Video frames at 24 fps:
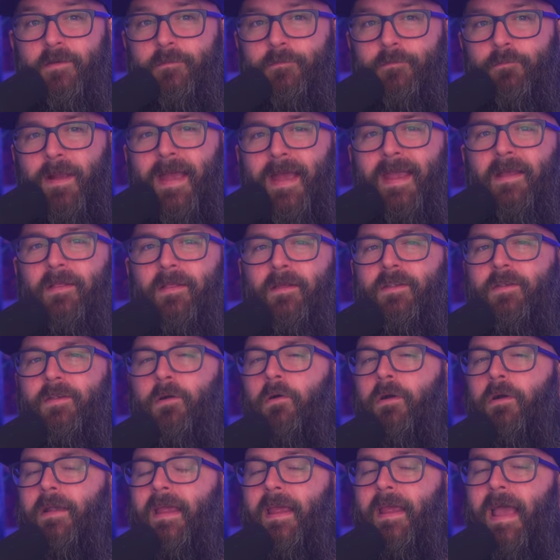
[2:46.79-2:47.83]
of
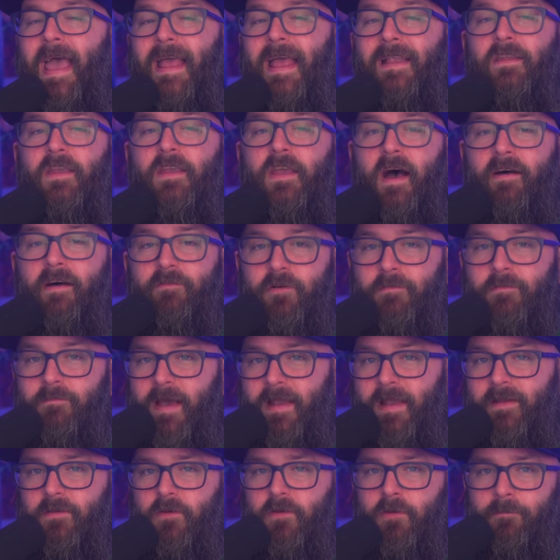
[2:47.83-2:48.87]
regulatory and
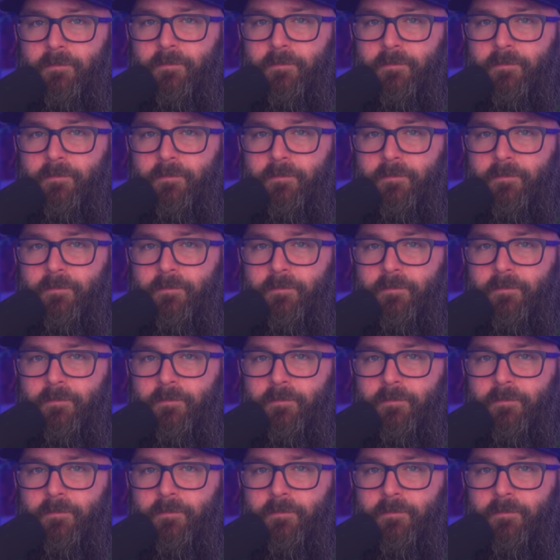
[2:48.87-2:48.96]
governmental